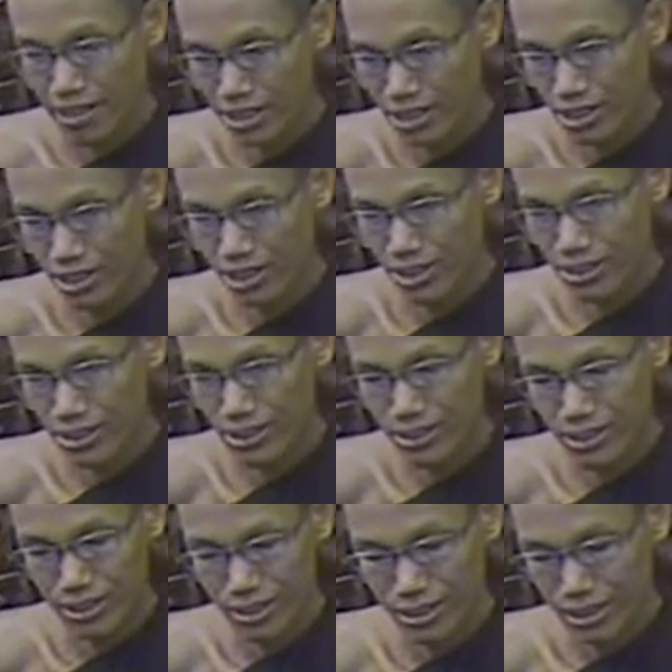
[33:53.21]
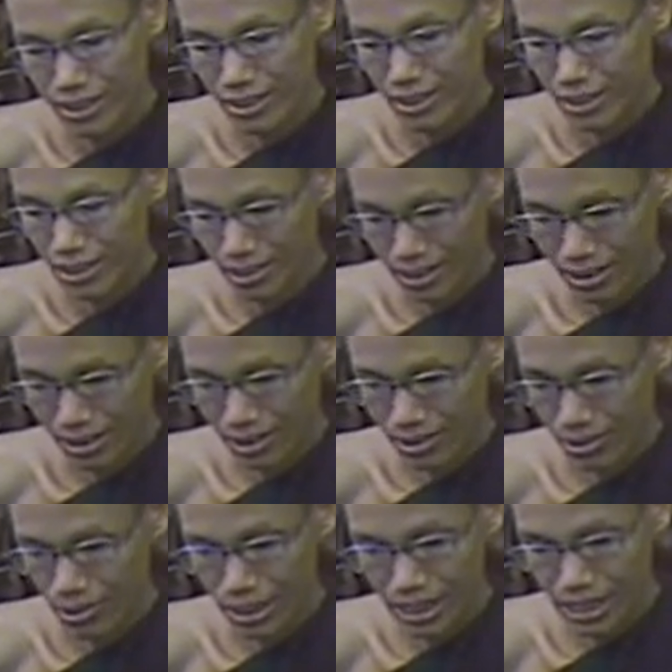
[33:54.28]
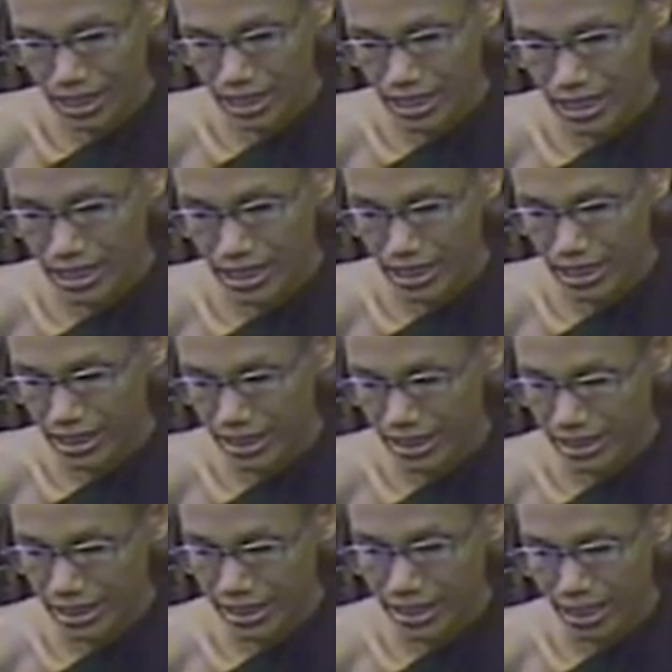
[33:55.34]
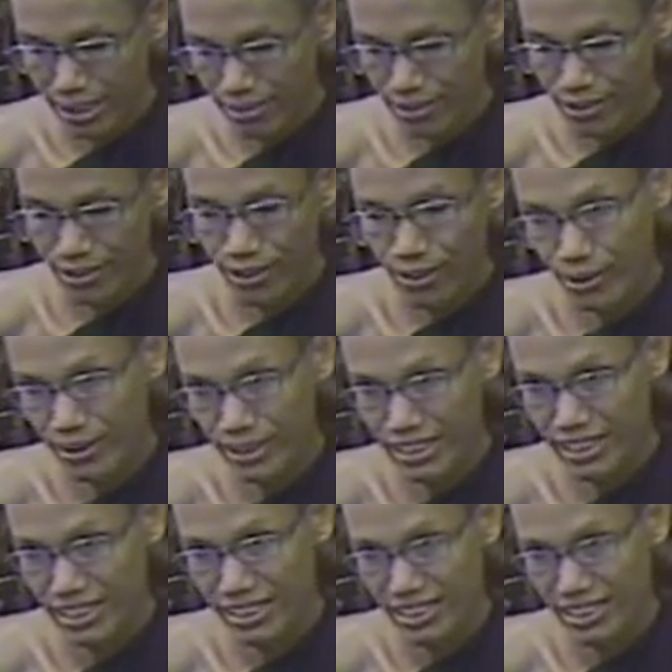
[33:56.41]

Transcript: So when he enough old,